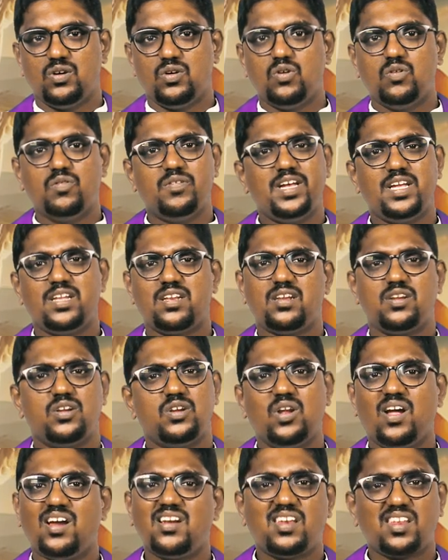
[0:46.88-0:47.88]
who were
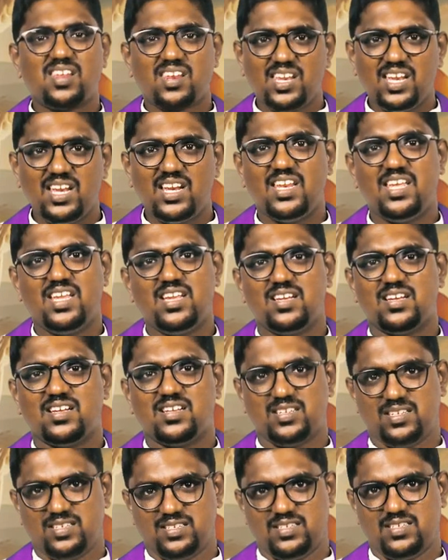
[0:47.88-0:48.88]
not reading
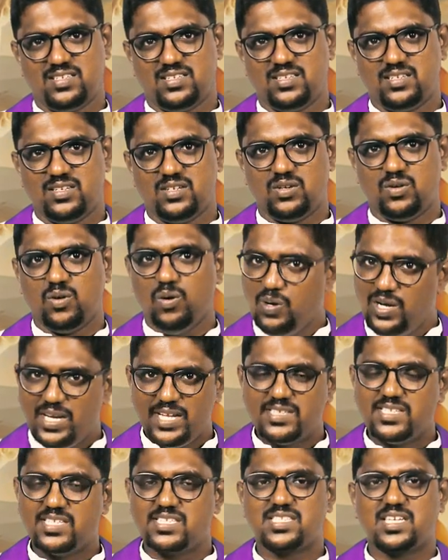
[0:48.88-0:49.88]

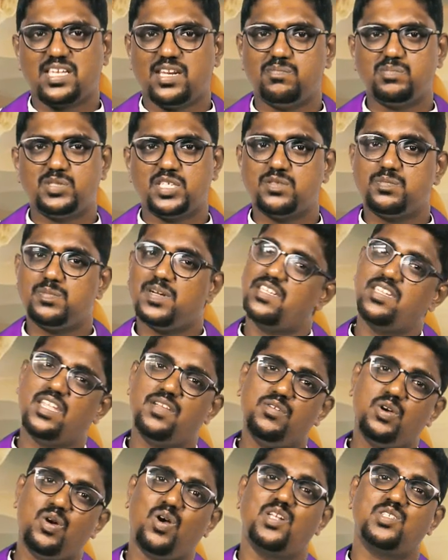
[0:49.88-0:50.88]
only the scriptures, but
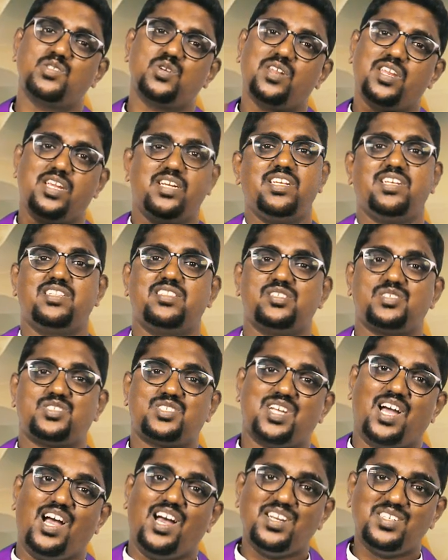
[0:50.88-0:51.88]
they were also reading the
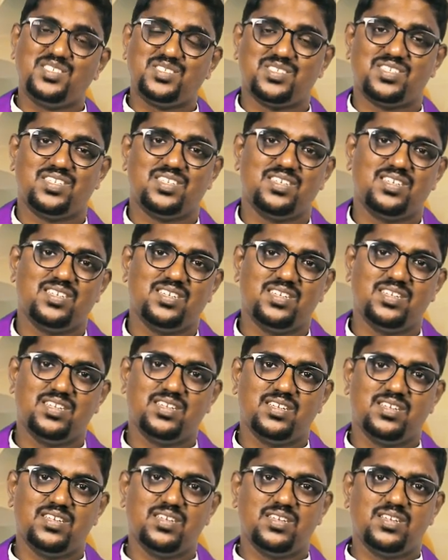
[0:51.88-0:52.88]
stars.
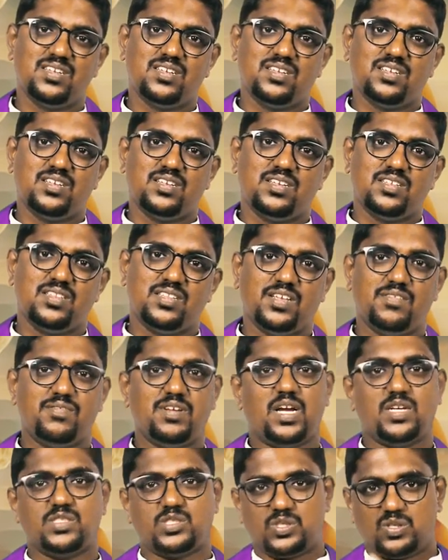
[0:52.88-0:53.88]
They
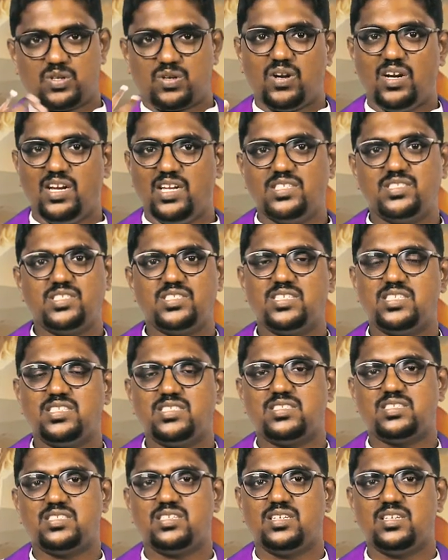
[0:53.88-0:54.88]
were
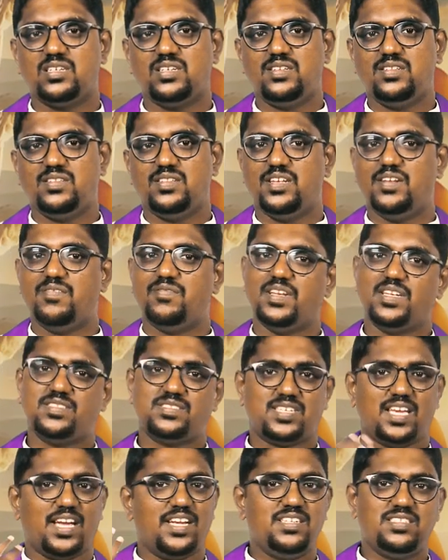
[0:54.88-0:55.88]
astrologers, they were
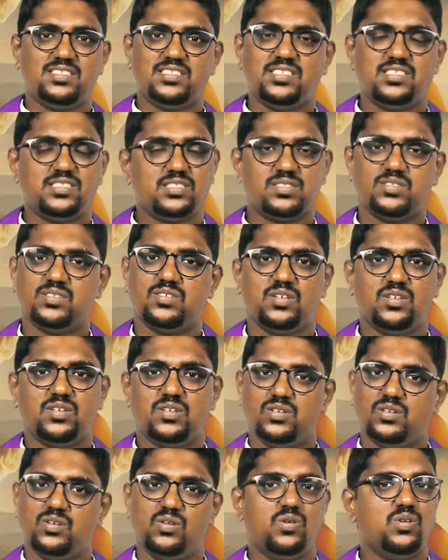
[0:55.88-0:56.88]
scientists,
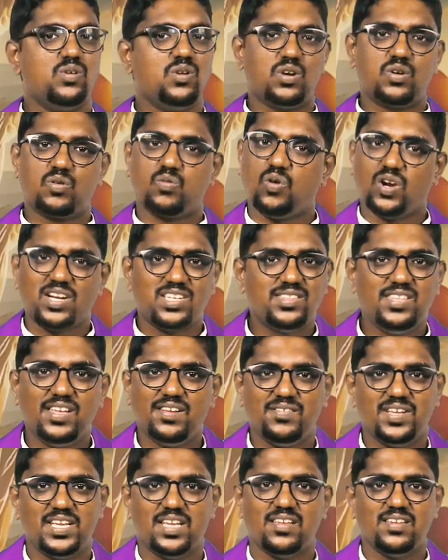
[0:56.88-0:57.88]
no, not what
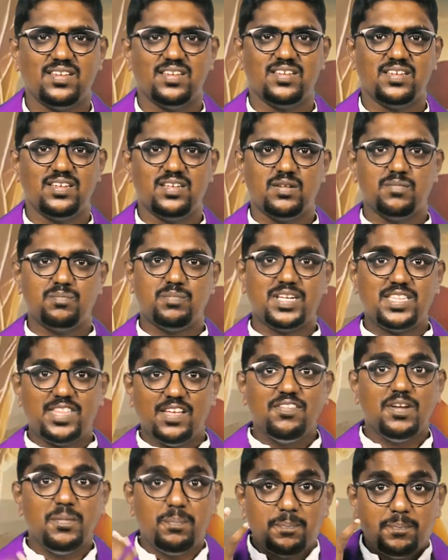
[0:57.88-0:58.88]
they were, but
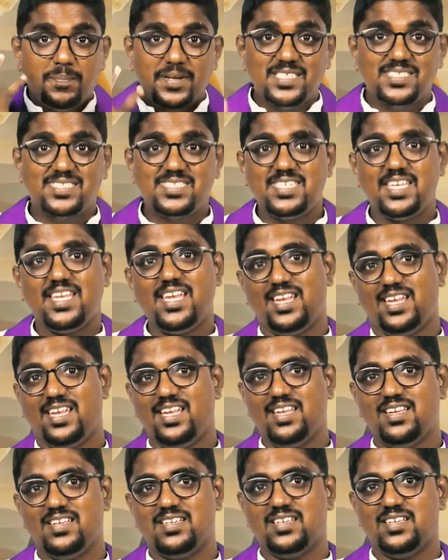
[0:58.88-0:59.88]
they were
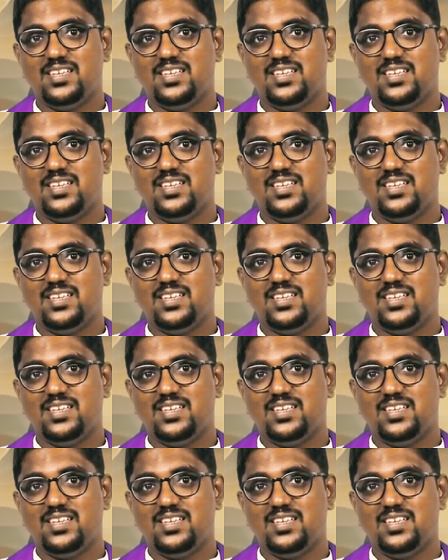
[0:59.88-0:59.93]
busy